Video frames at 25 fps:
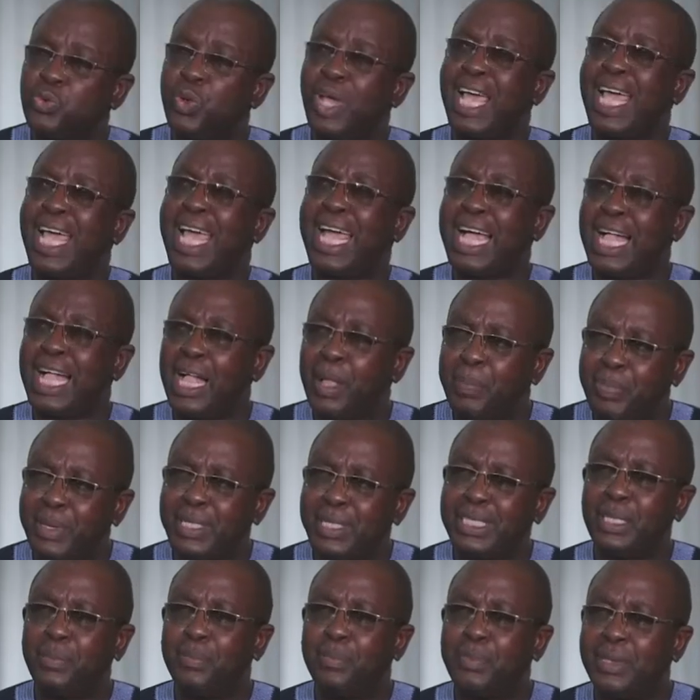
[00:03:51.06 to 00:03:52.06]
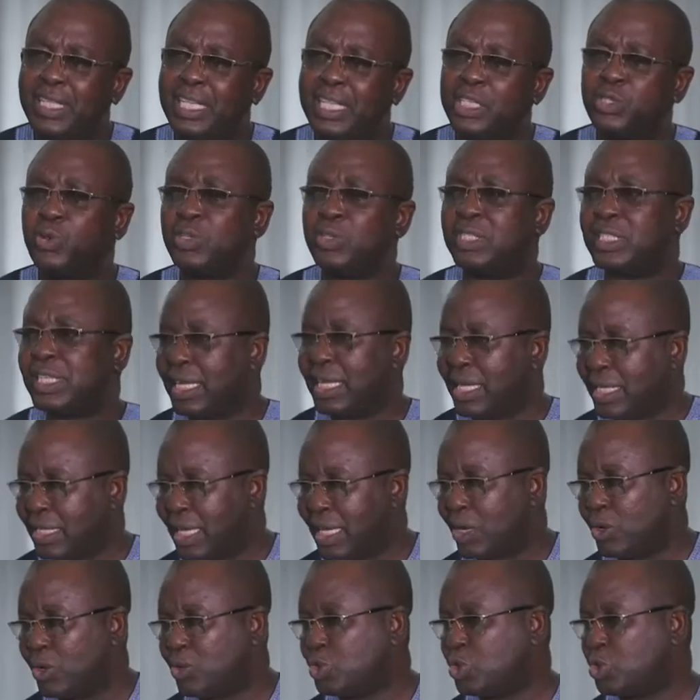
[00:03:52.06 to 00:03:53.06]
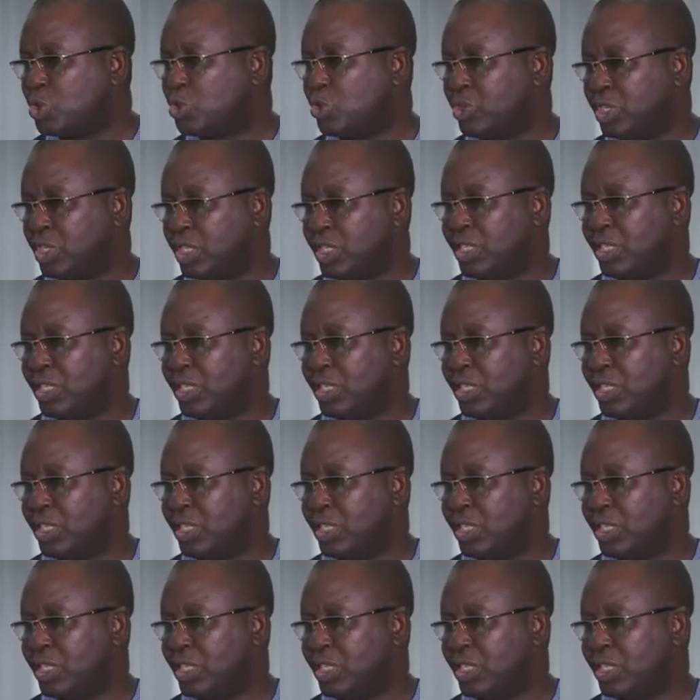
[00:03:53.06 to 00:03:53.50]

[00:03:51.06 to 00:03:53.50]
helping the Beninese to tell their own stories.